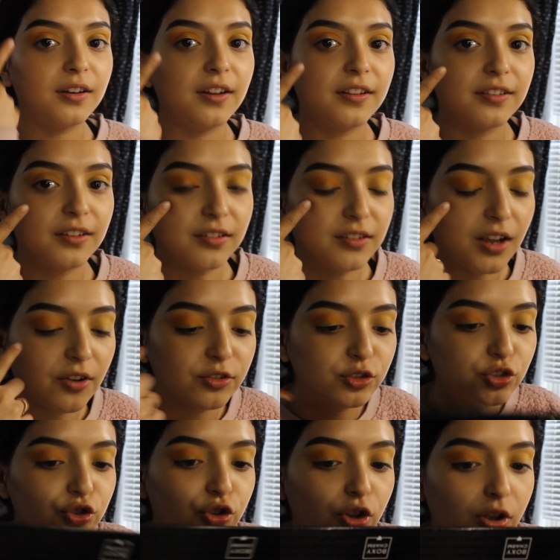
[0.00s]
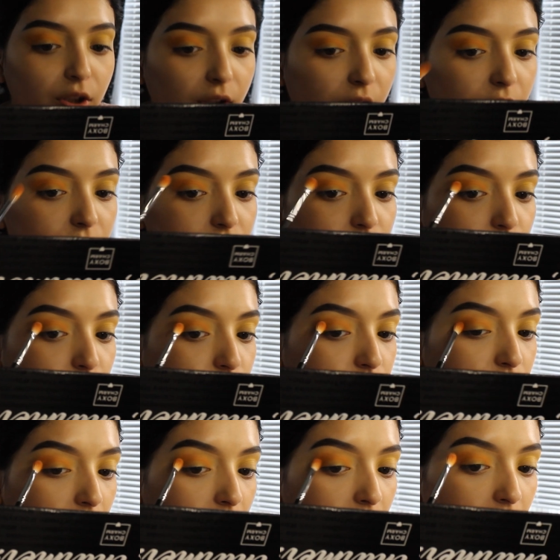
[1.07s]
This is how it should look so
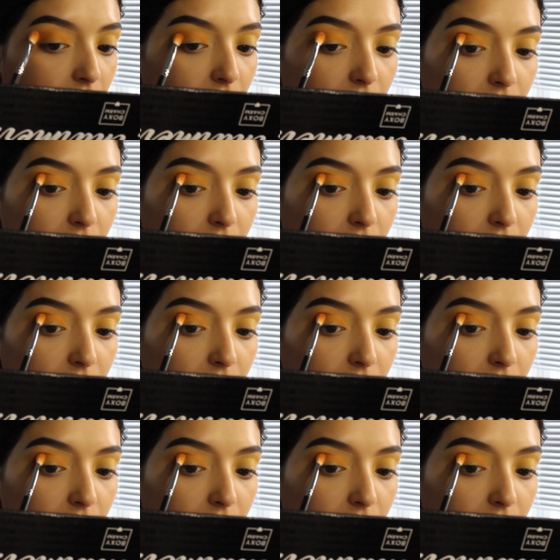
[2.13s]
far.